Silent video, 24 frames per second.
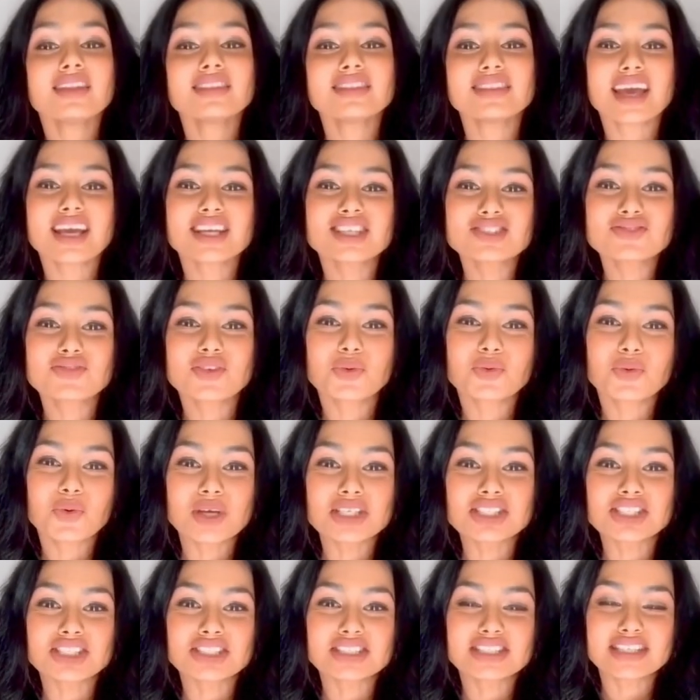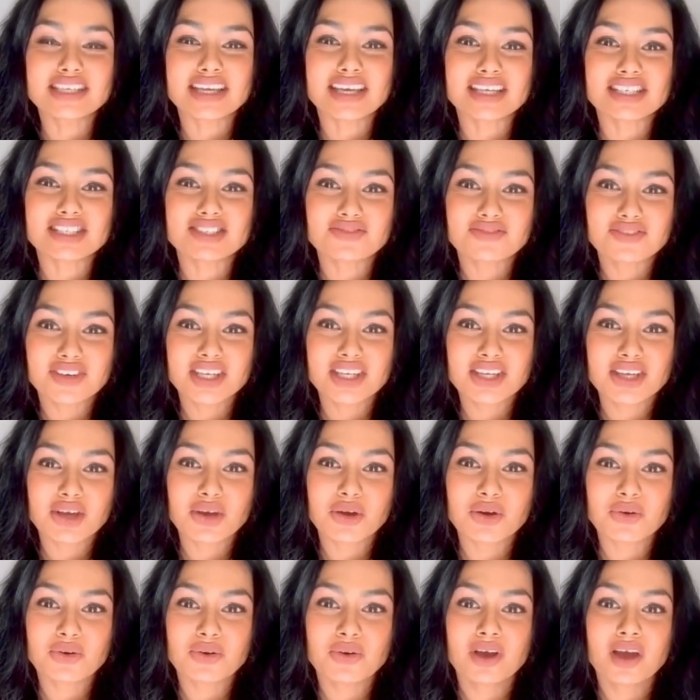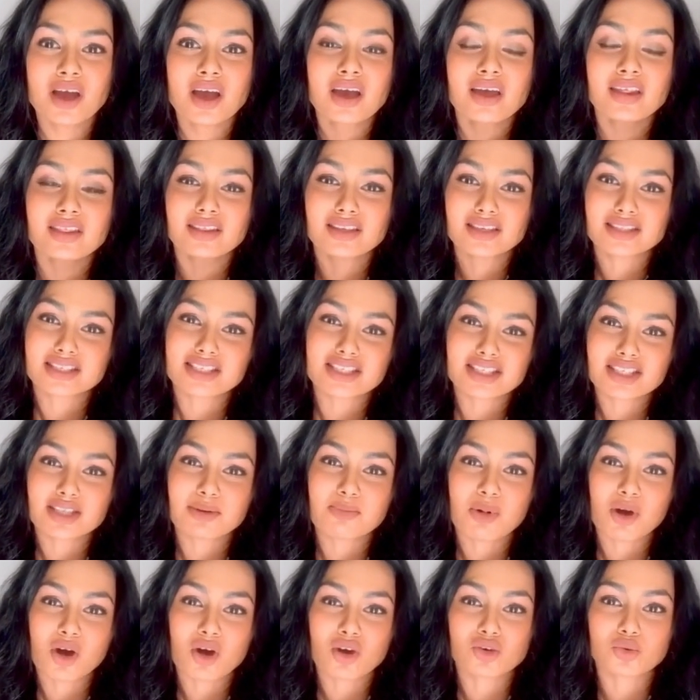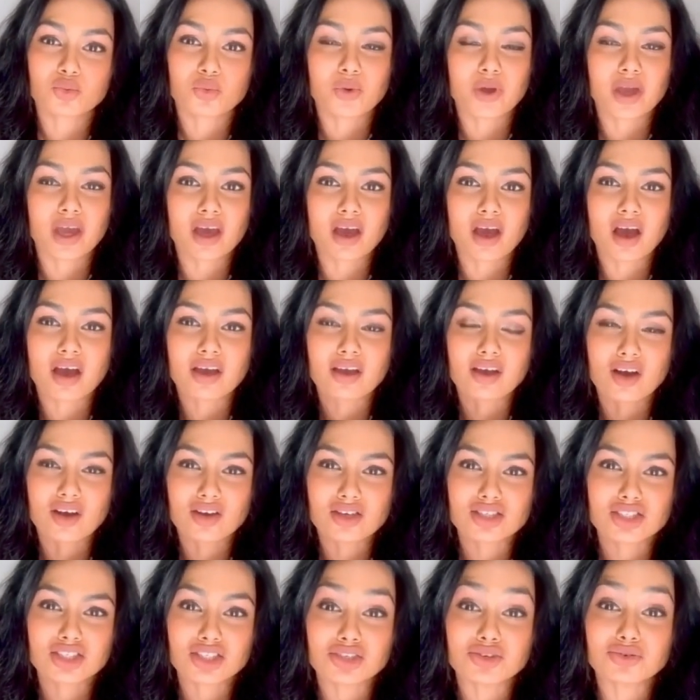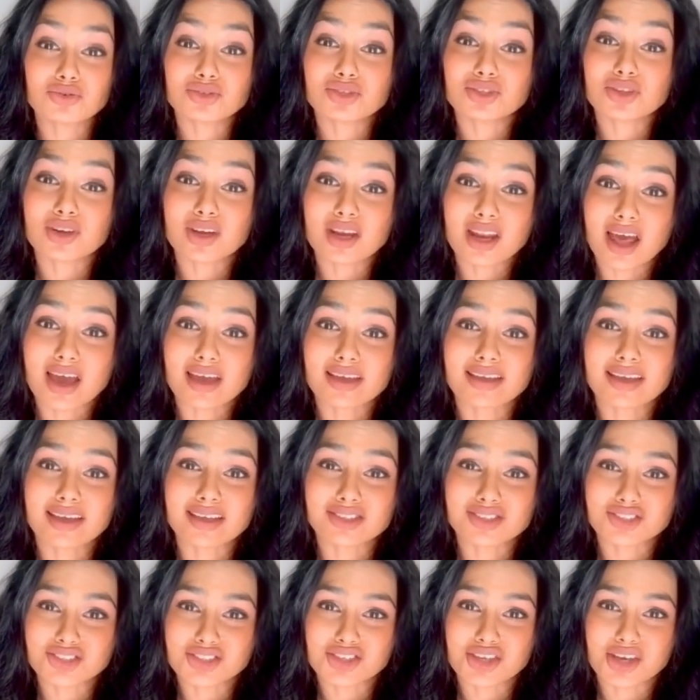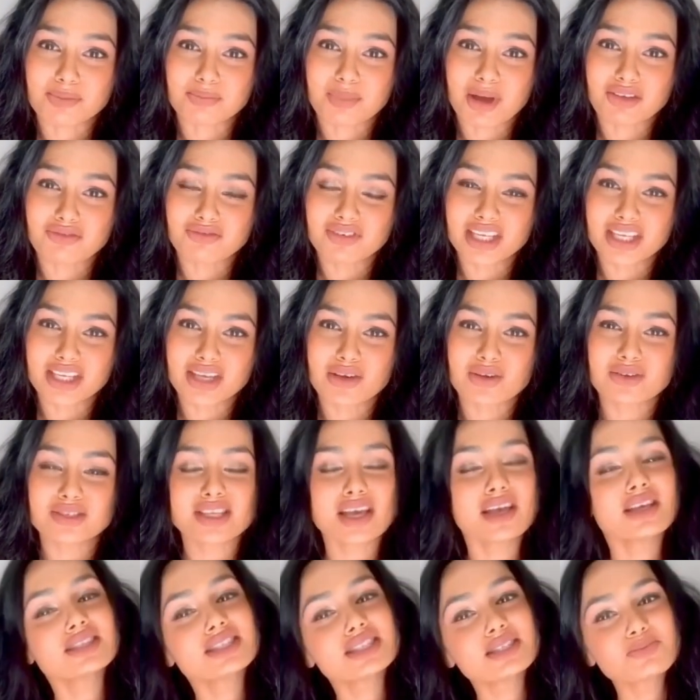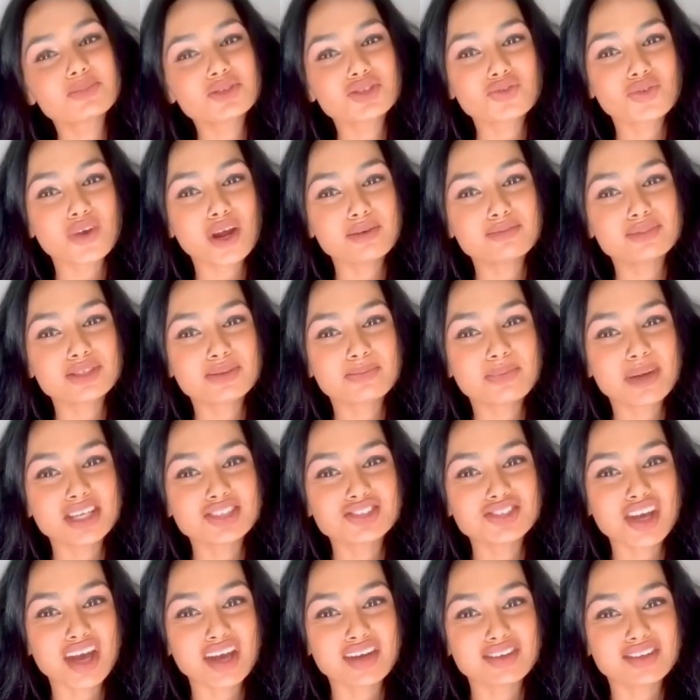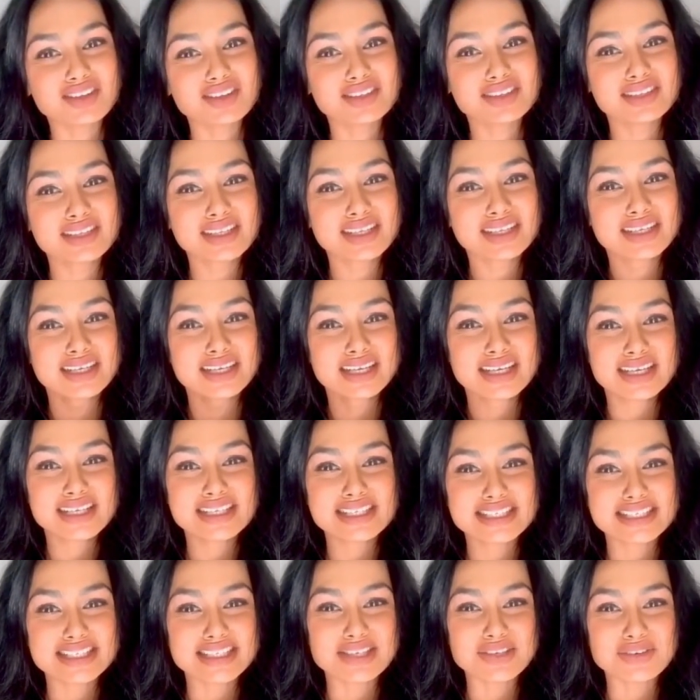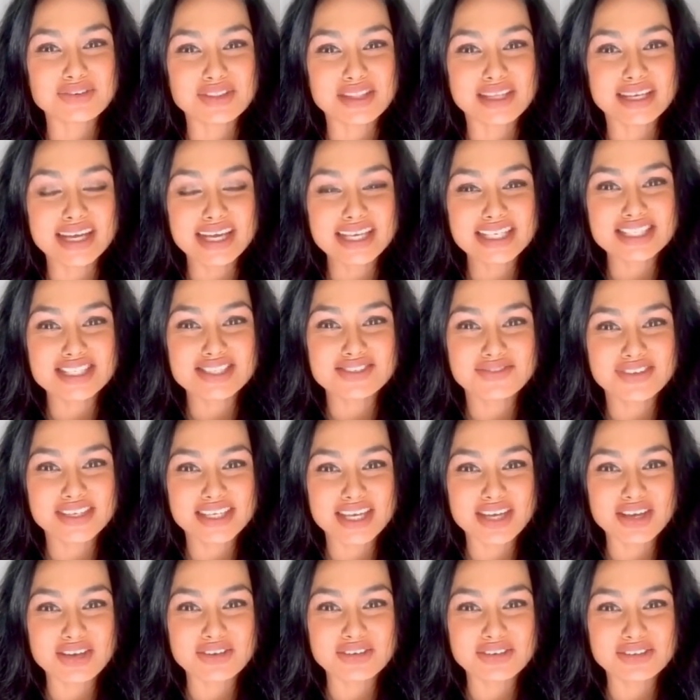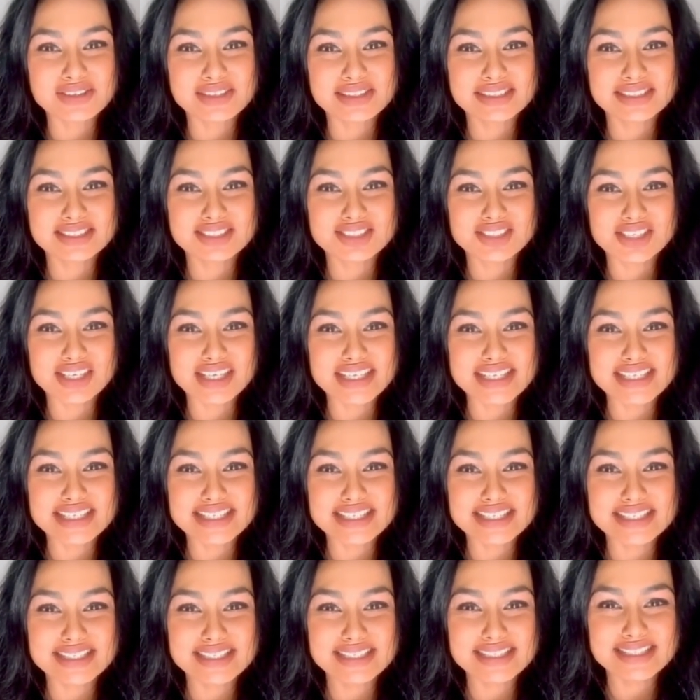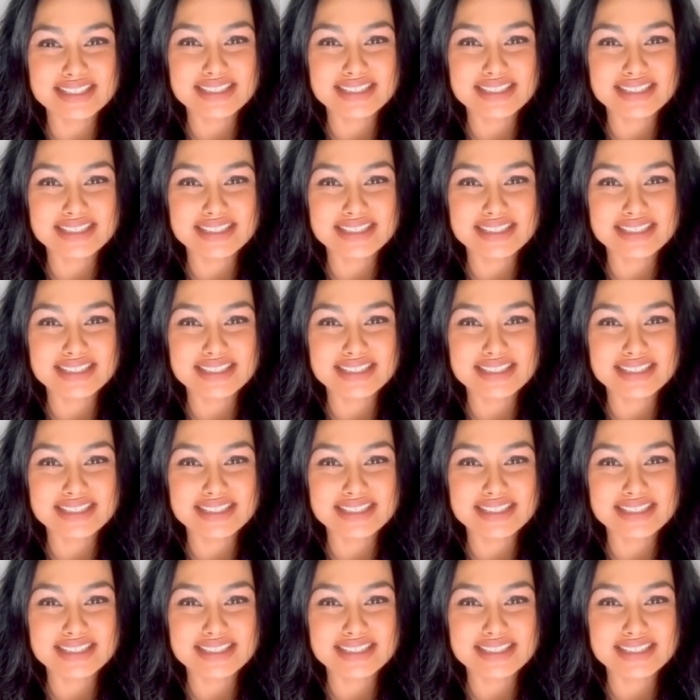Thanks for watching today's video. This is the part where I ask you to like and share my videos and subscribe to my channel. See you in the next video. Cheers!